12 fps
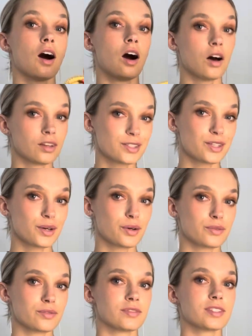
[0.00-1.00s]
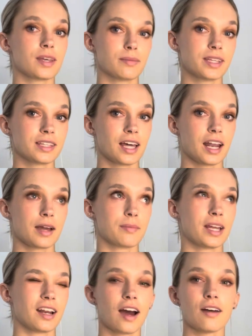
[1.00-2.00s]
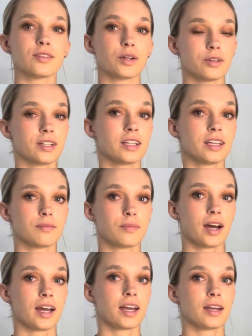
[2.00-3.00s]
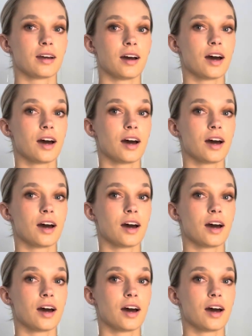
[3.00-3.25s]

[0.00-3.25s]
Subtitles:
Also, something that I may not have noted in my